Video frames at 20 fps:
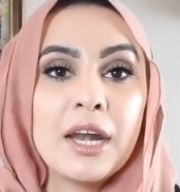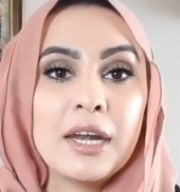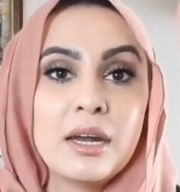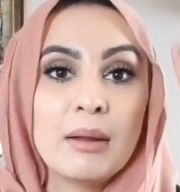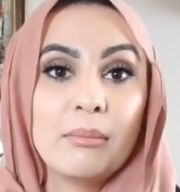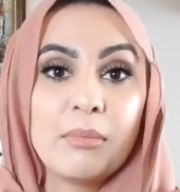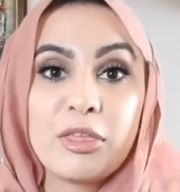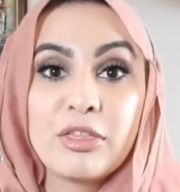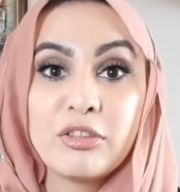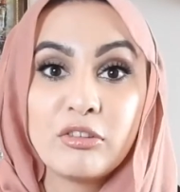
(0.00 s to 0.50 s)

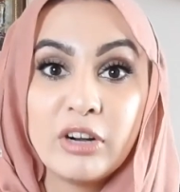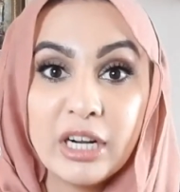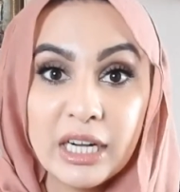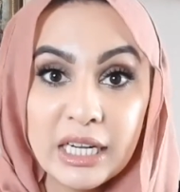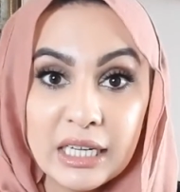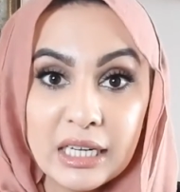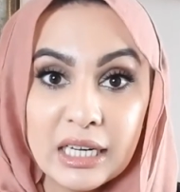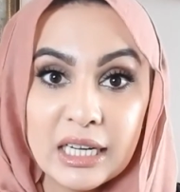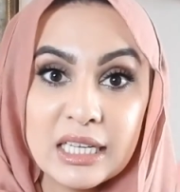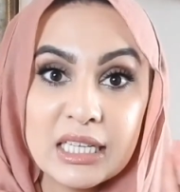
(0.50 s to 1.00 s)
Number
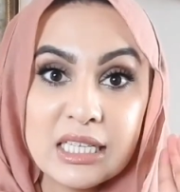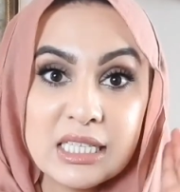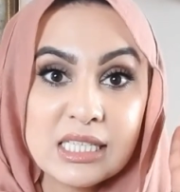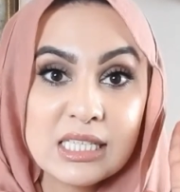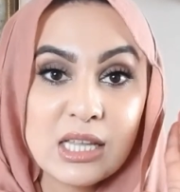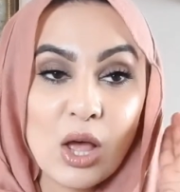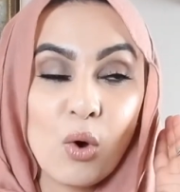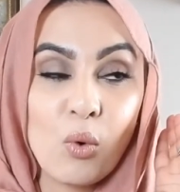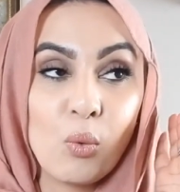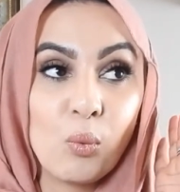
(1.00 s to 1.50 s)
three
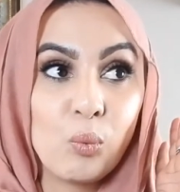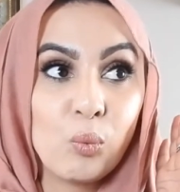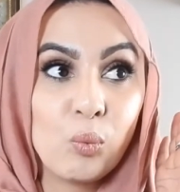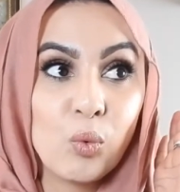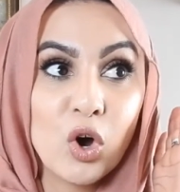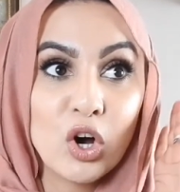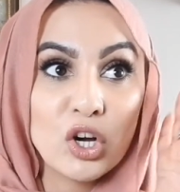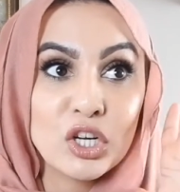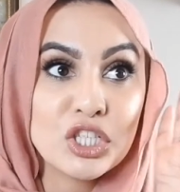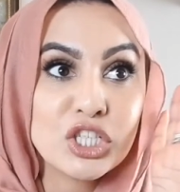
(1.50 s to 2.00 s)
is
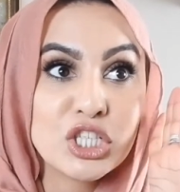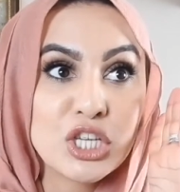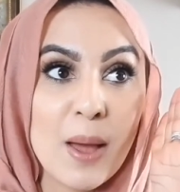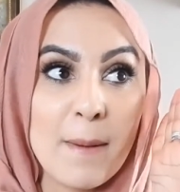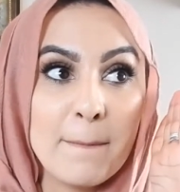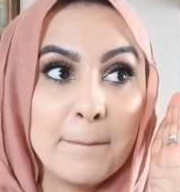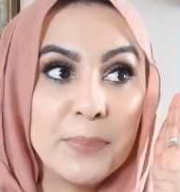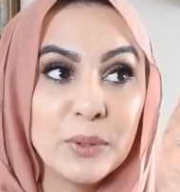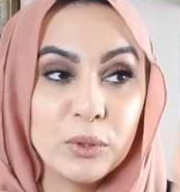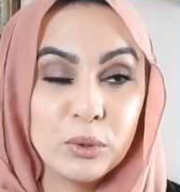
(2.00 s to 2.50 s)
what
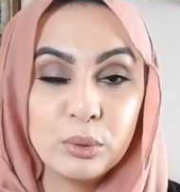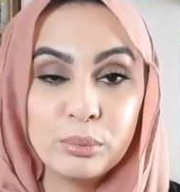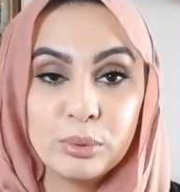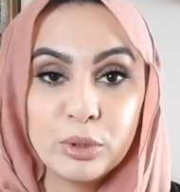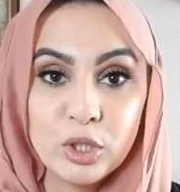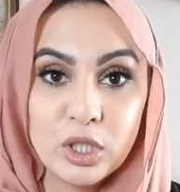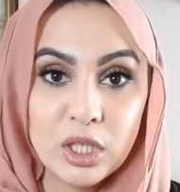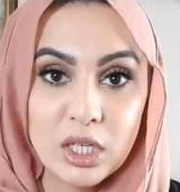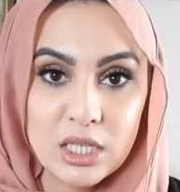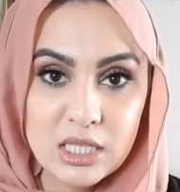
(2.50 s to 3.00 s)
boob
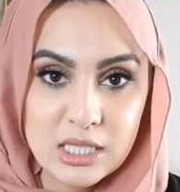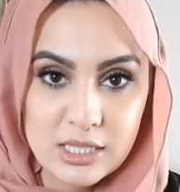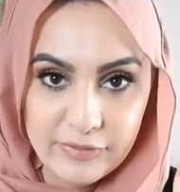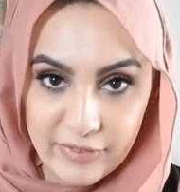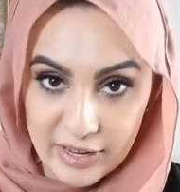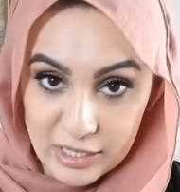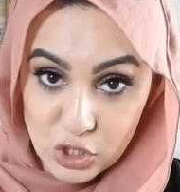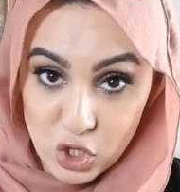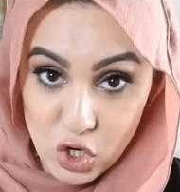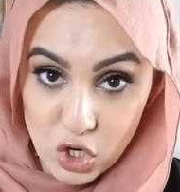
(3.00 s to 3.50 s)
you last
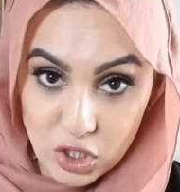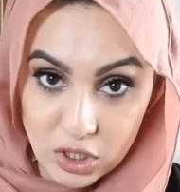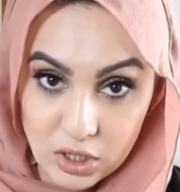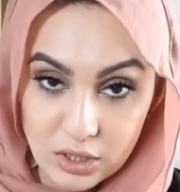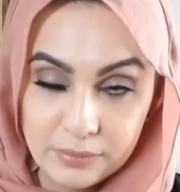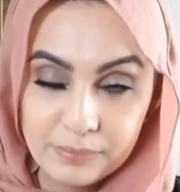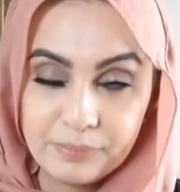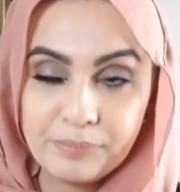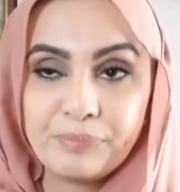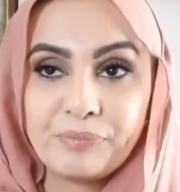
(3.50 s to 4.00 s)
fed
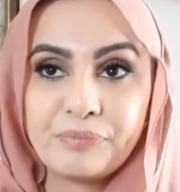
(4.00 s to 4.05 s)
on.